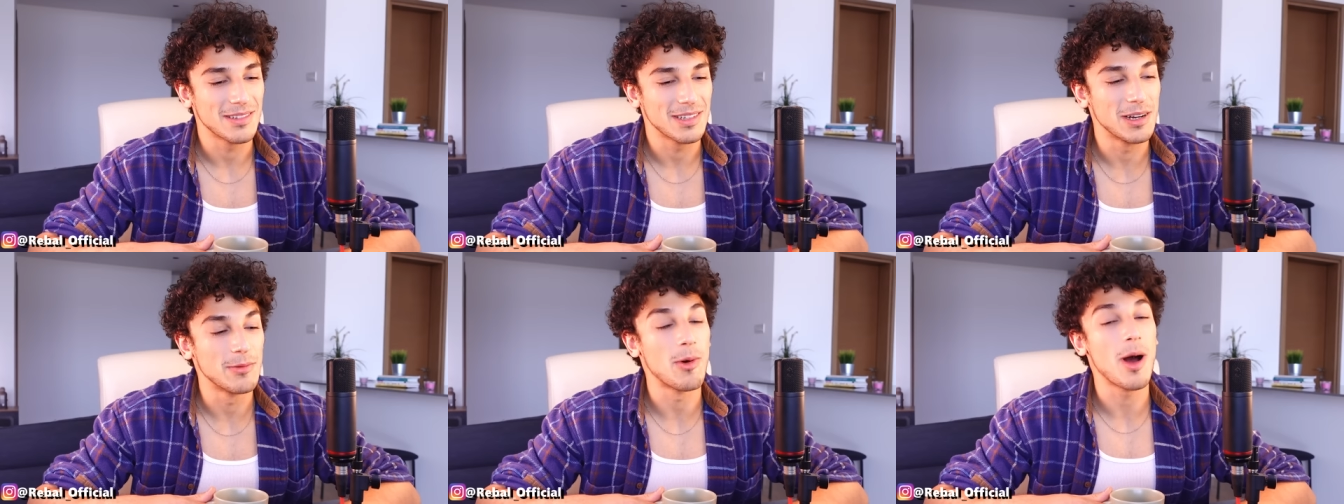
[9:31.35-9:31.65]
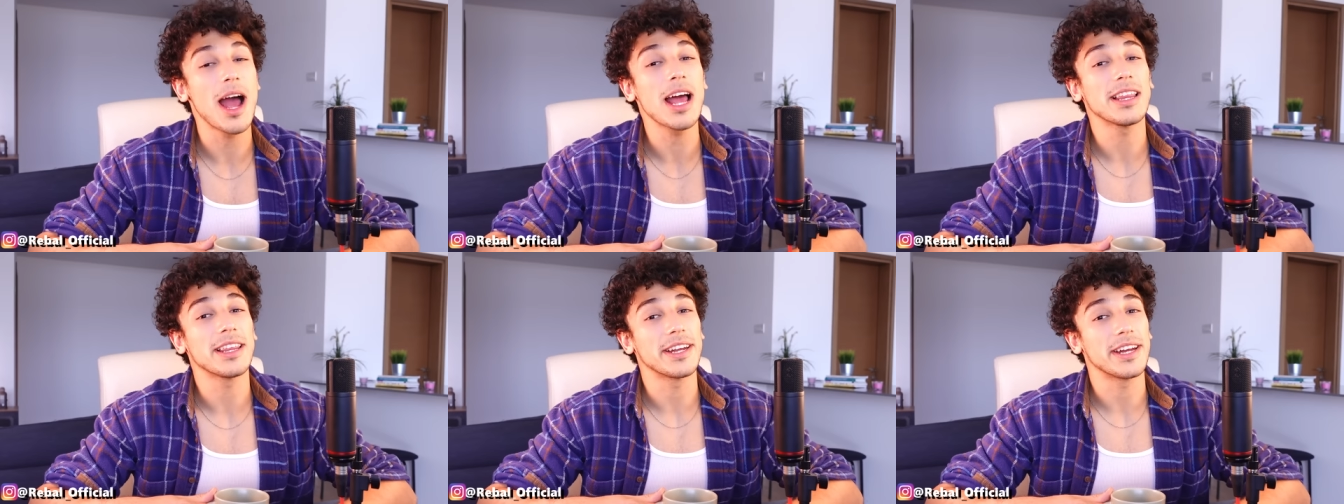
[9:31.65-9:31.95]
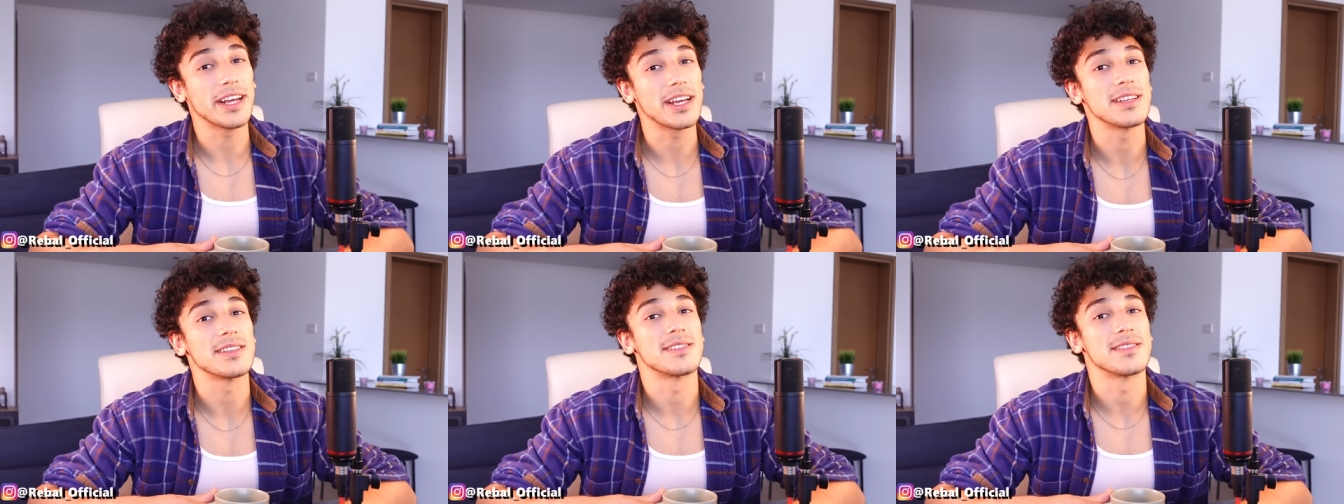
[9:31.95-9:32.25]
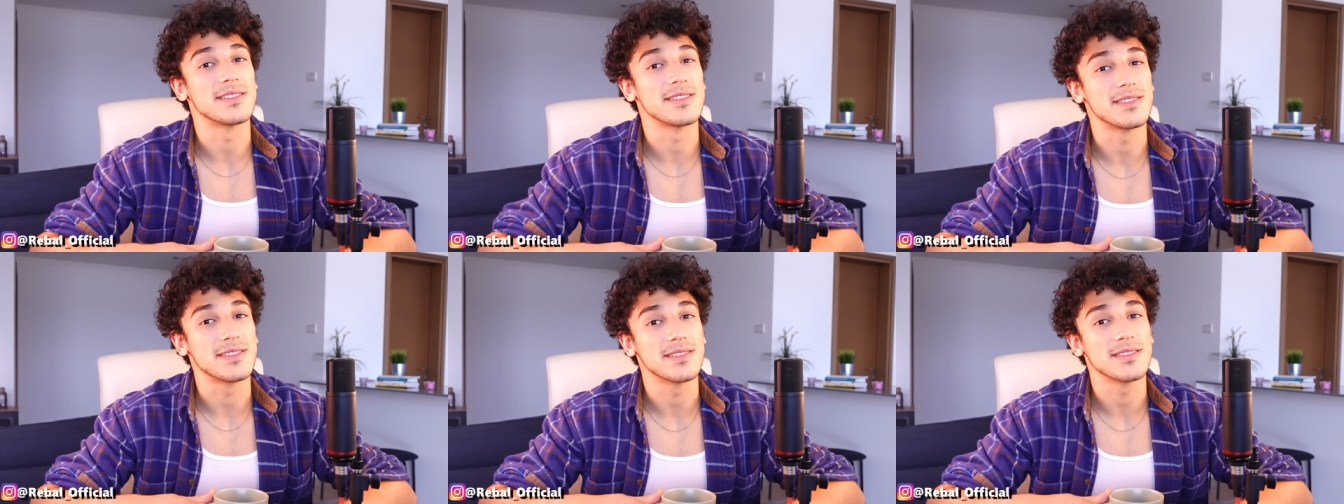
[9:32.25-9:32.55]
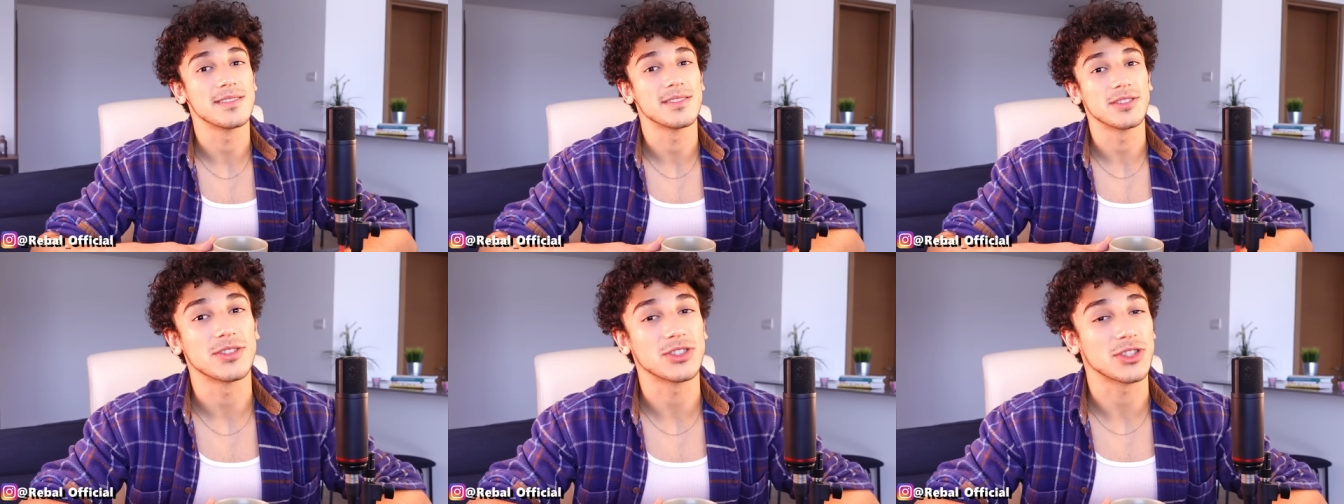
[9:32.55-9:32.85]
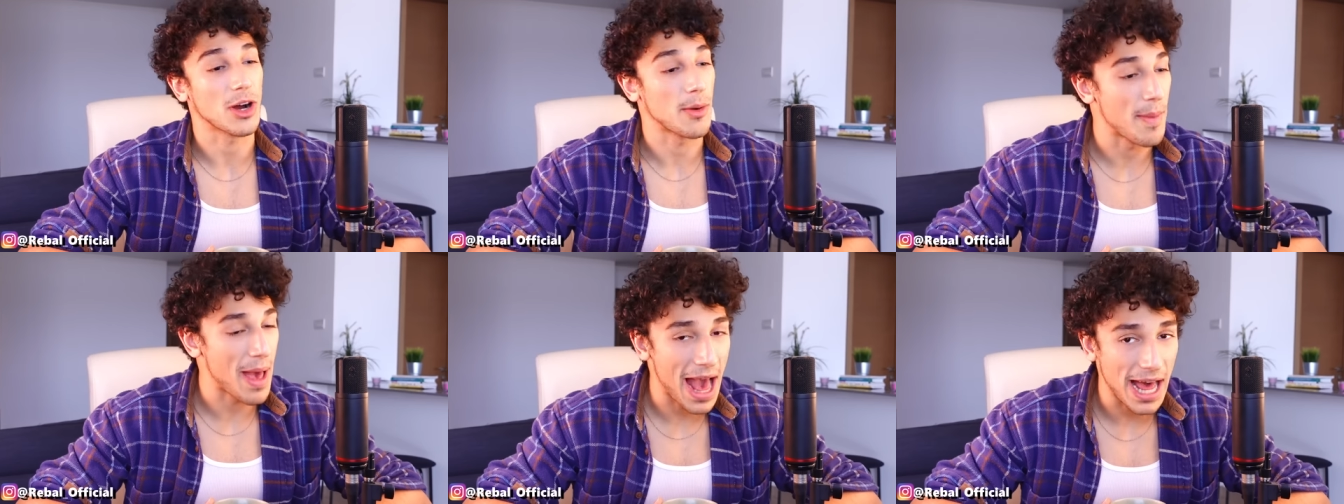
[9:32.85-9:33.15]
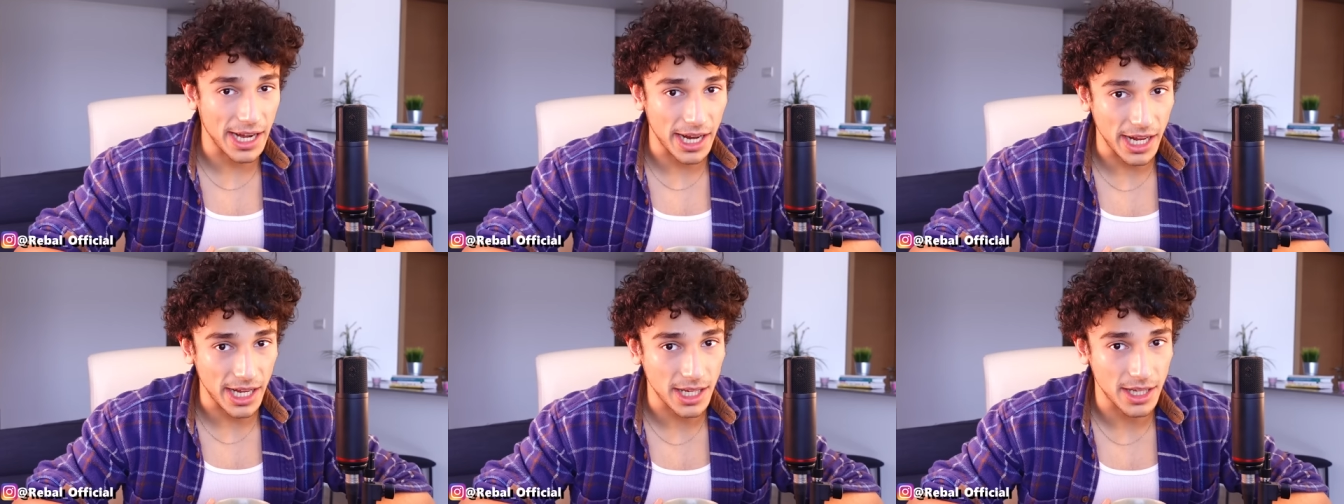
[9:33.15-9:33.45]
while it is
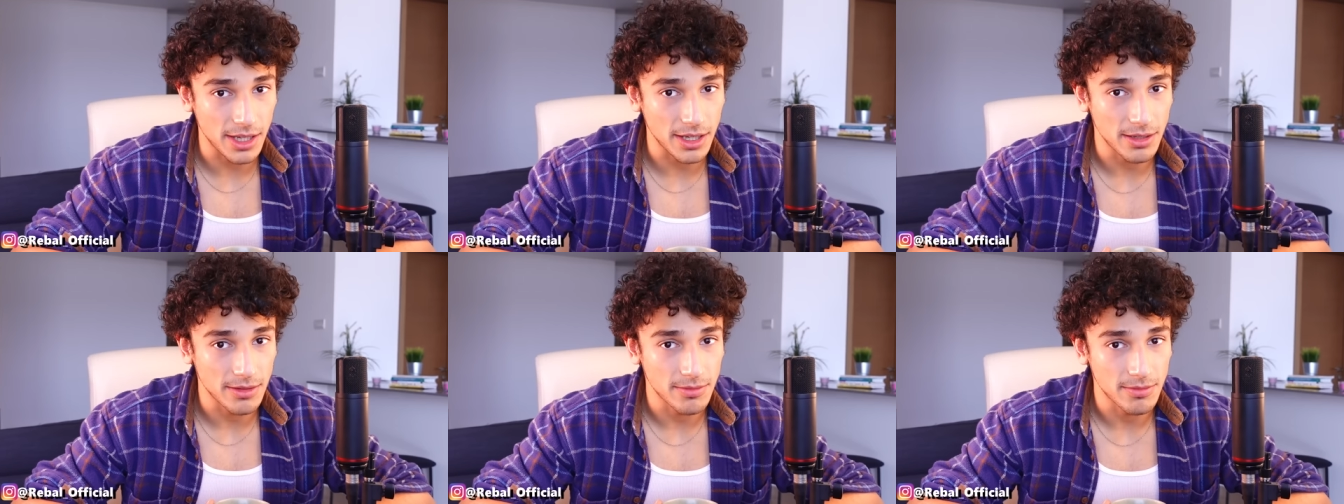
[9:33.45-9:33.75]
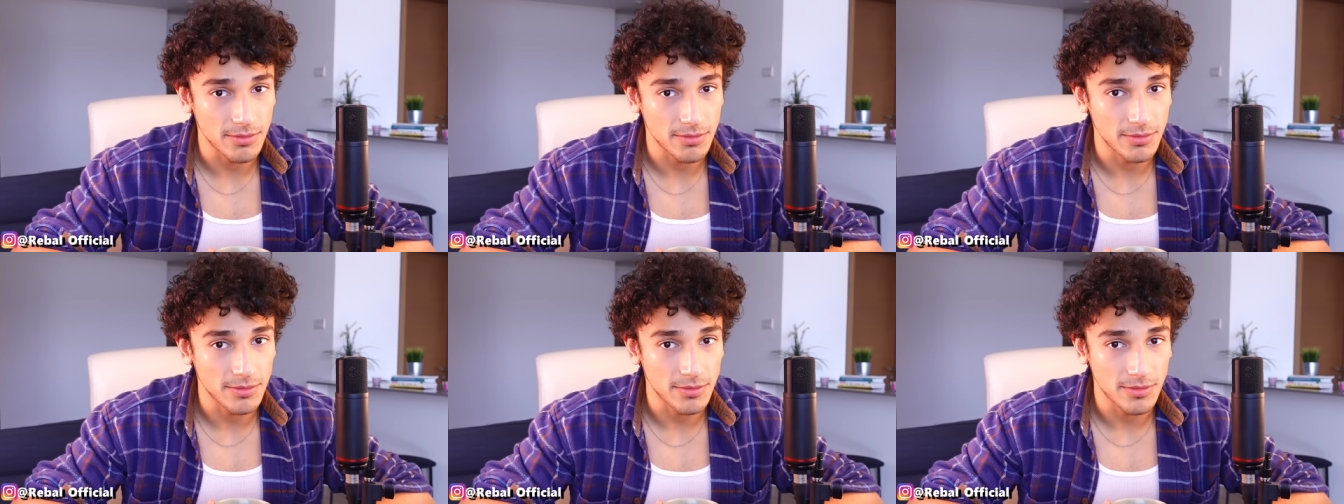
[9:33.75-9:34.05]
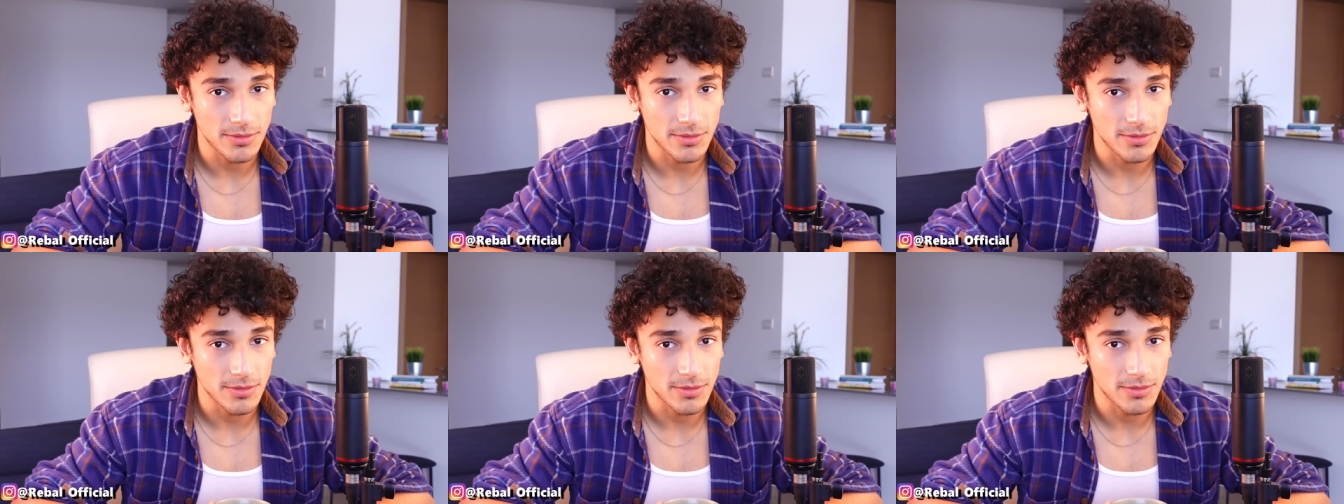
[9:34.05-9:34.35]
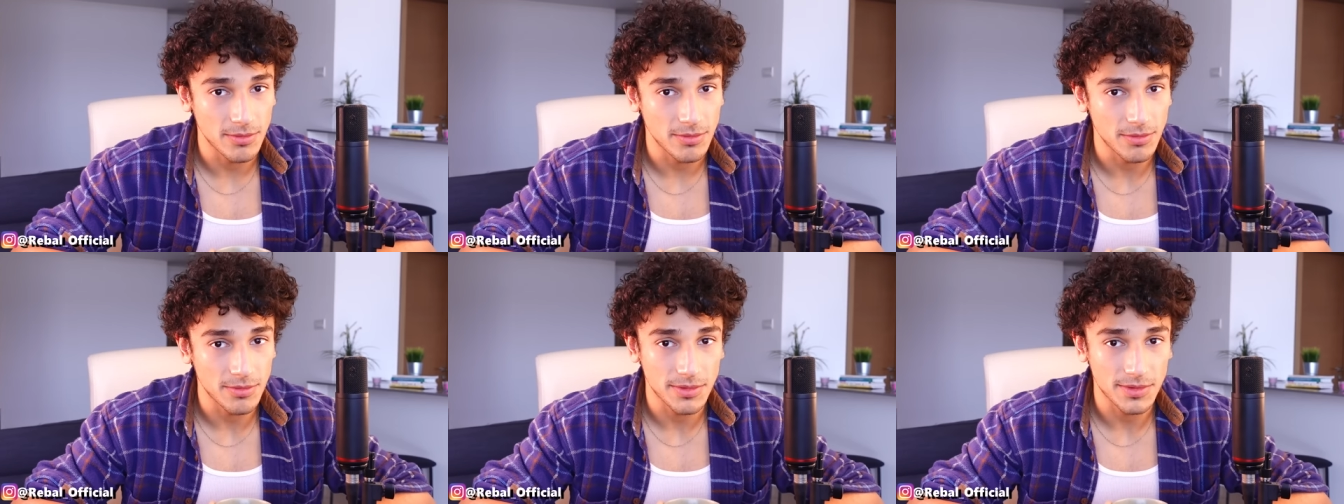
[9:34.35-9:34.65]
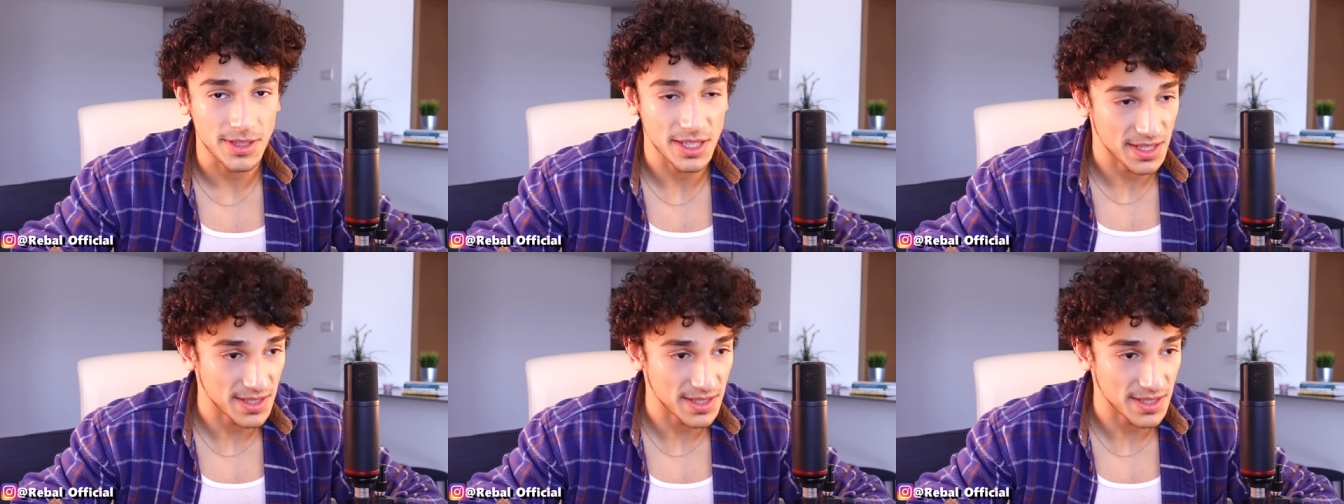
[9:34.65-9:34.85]
traumatic to